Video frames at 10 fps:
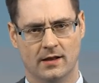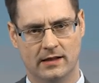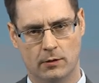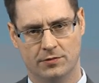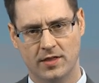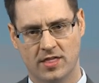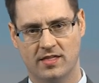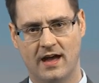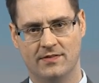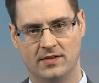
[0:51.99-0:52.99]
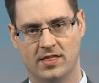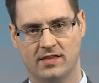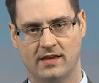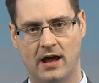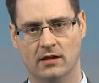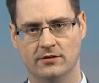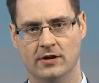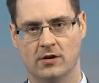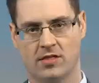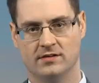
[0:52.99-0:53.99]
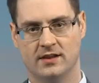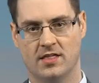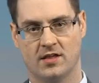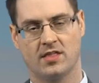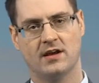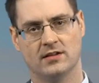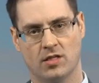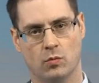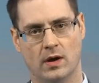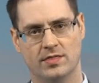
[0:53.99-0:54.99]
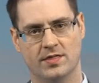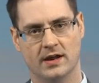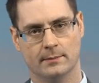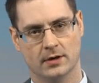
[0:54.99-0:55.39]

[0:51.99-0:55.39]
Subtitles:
Now with this said, these calendar year statistics tell us one thing,